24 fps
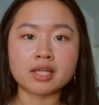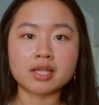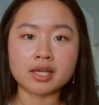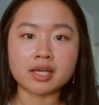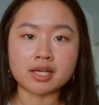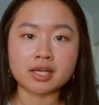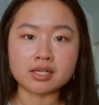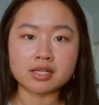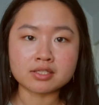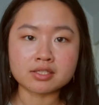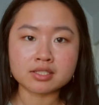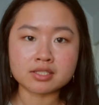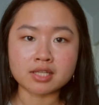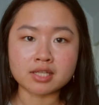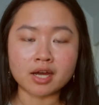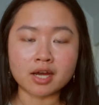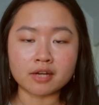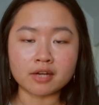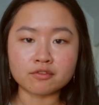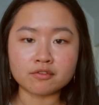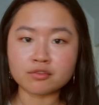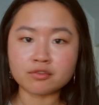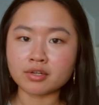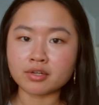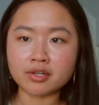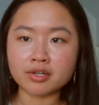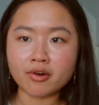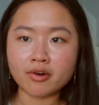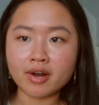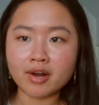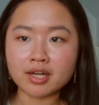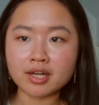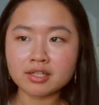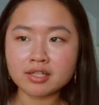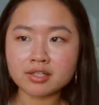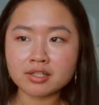like a sign for it or
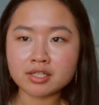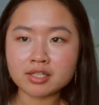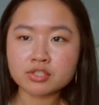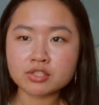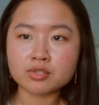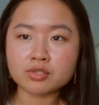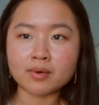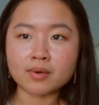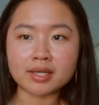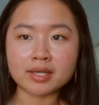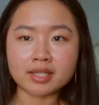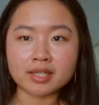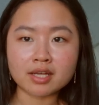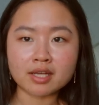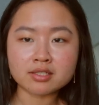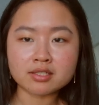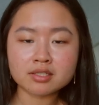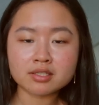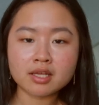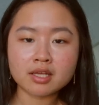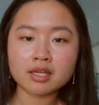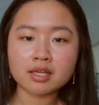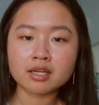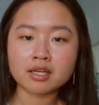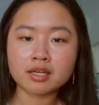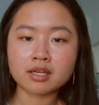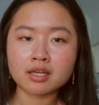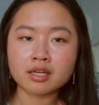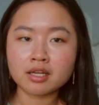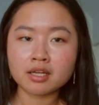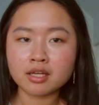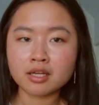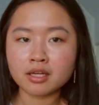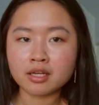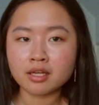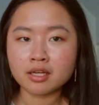anything so I guess like
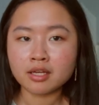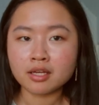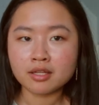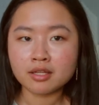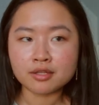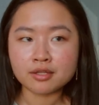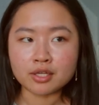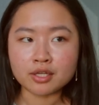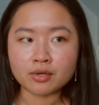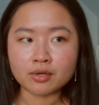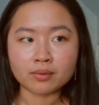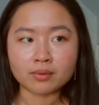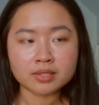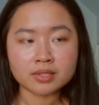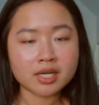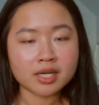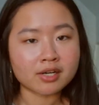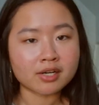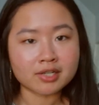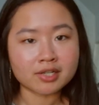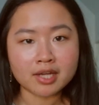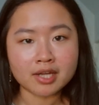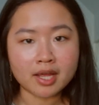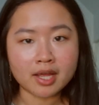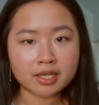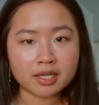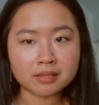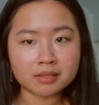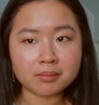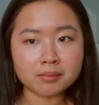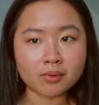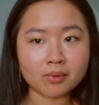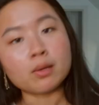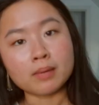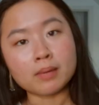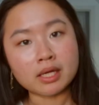they don't carry it
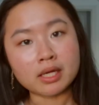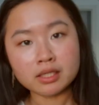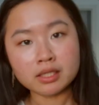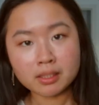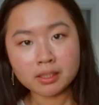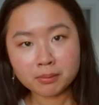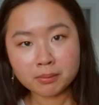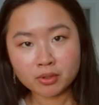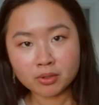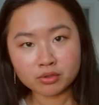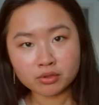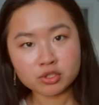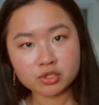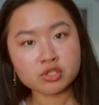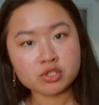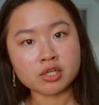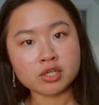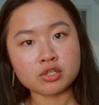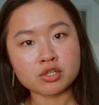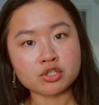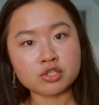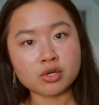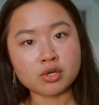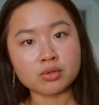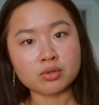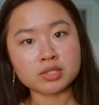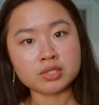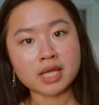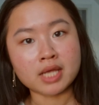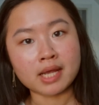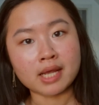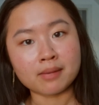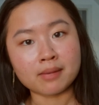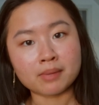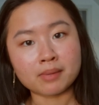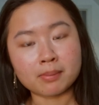anymore. We ended up going to Trader Joe's
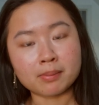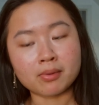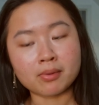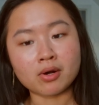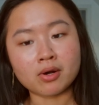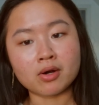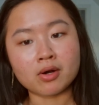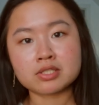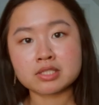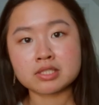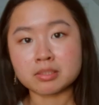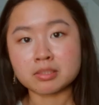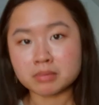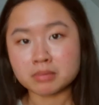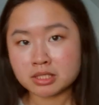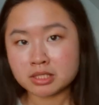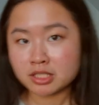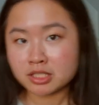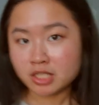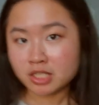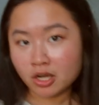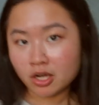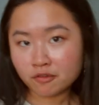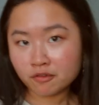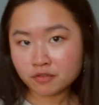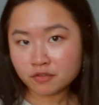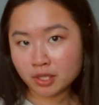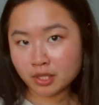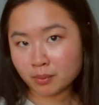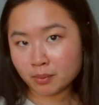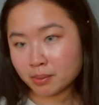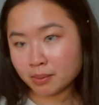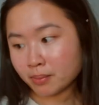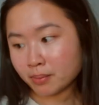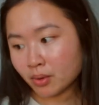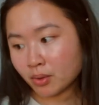and we bought some stuff that
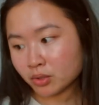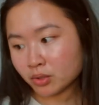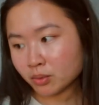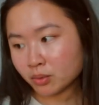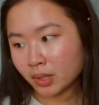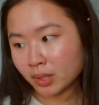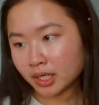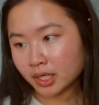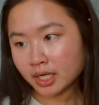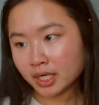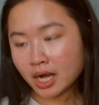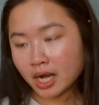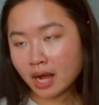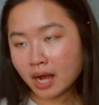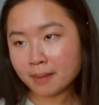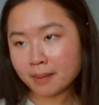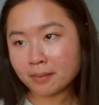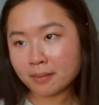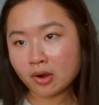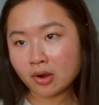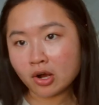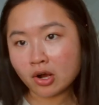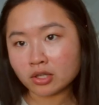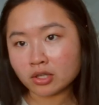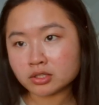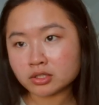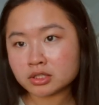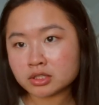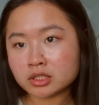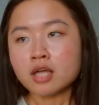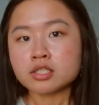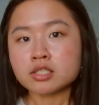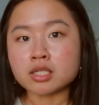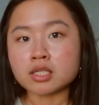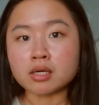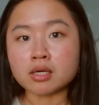we both wanted. I bought
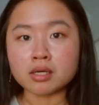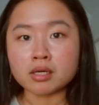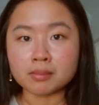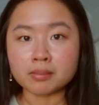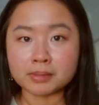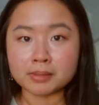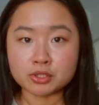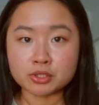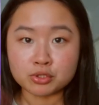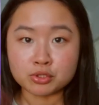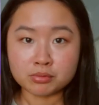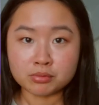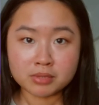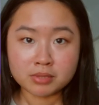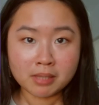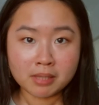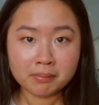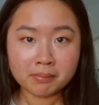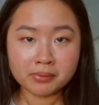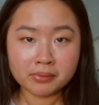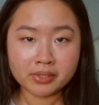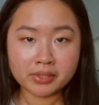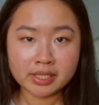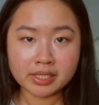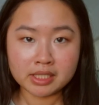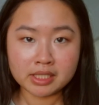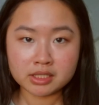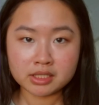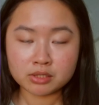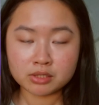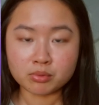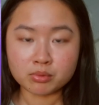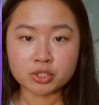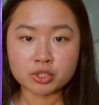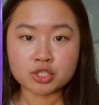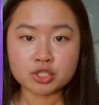some soup
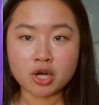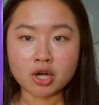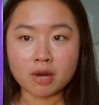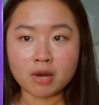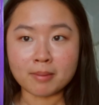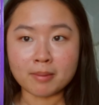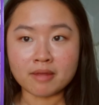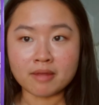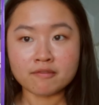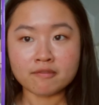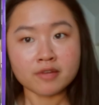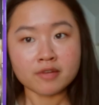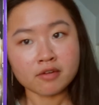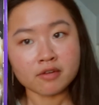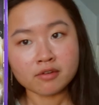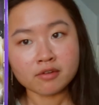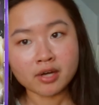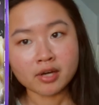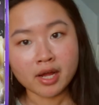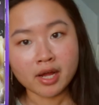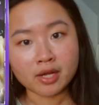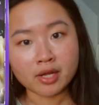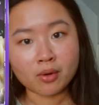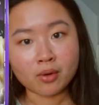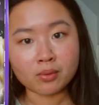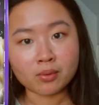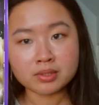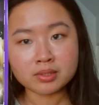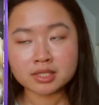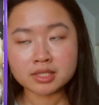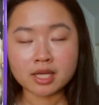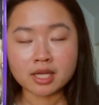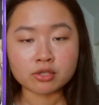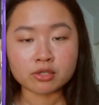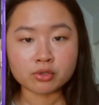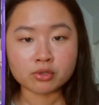dumplings, which are my favorite. I always
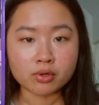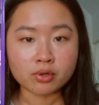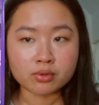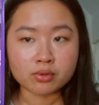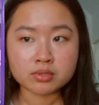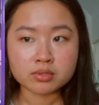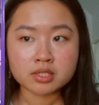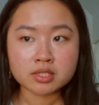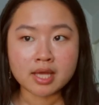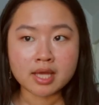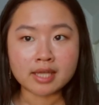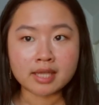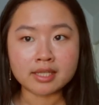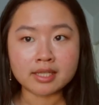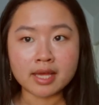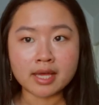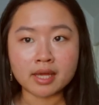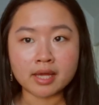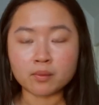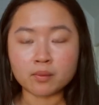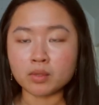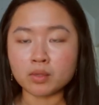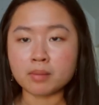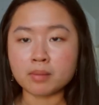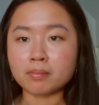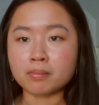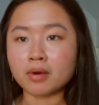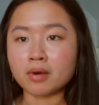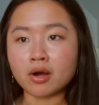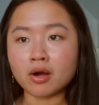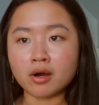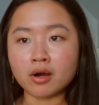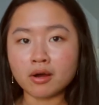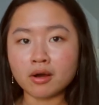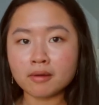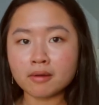get those. And then we
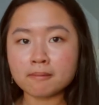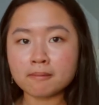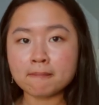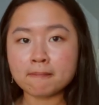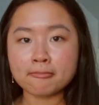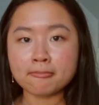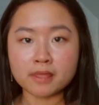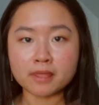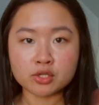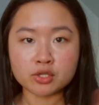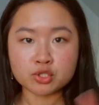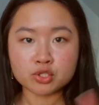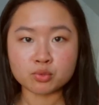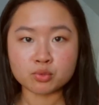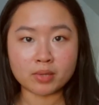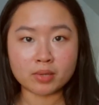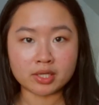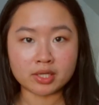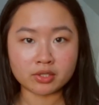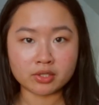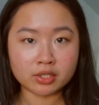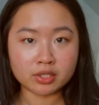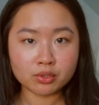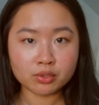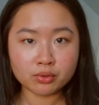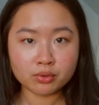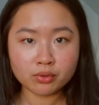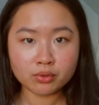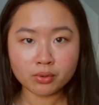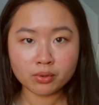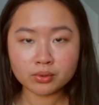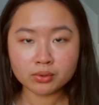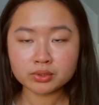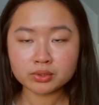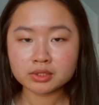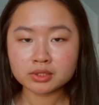bought the squiggly
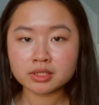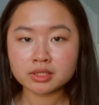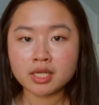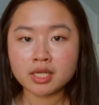noodles.